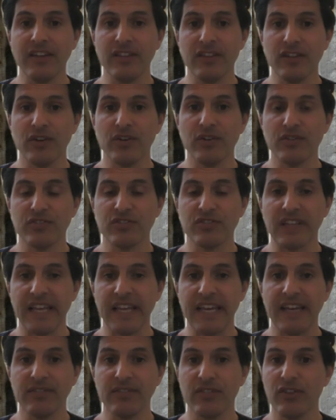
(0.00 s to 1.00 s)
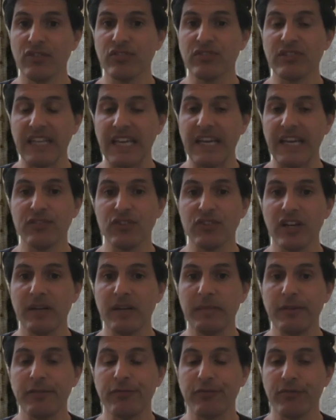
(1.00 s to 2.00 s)
those slaves, and those slaves are going to
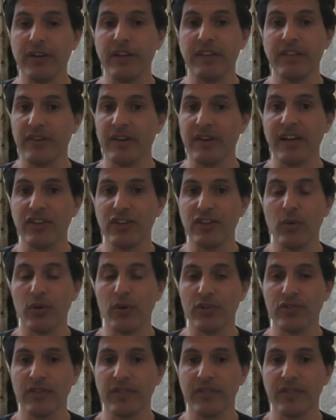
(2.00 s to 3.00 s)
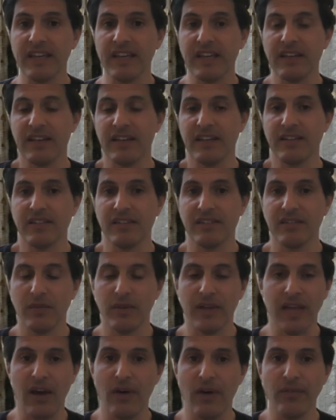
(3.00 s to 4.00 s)
be free, they're not yours, so if they get
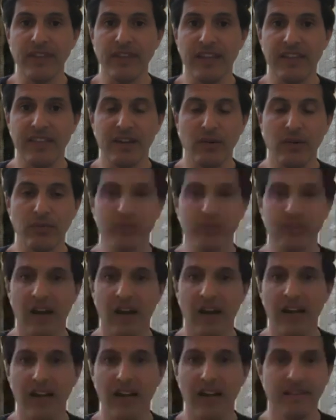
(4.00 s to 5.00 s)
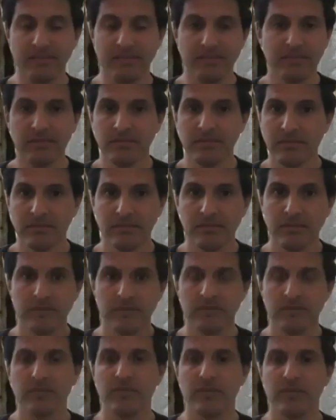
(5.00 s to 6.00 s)
healthy and they don't die,
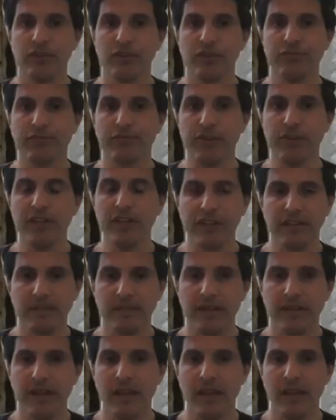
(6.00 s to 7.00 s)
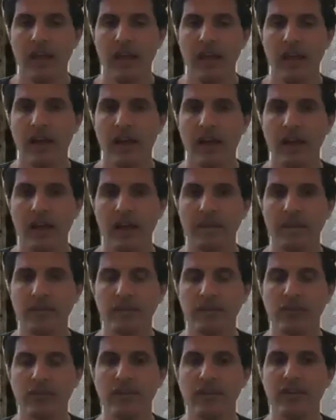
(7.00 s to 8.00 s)
they're free.
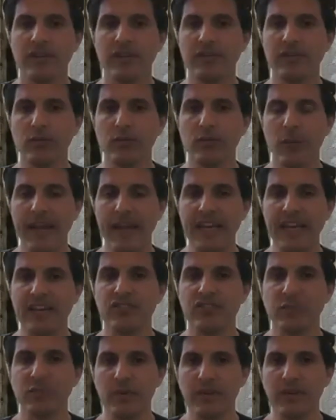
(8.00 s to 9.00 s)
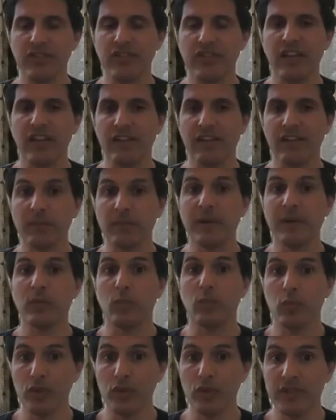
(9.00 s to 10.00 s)
So there are different ways in which the
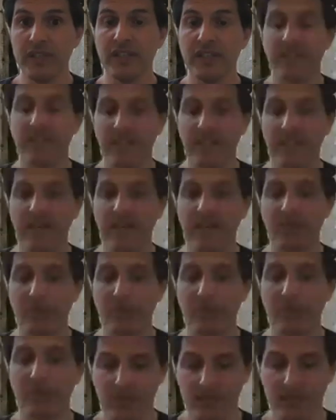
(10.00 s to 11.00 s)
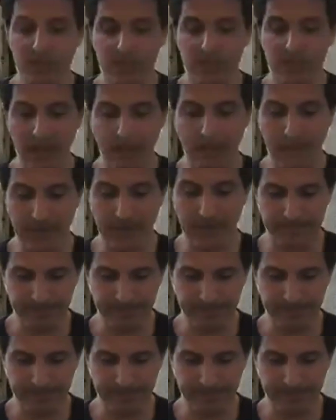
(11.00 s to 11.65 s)
government would, of course, step in.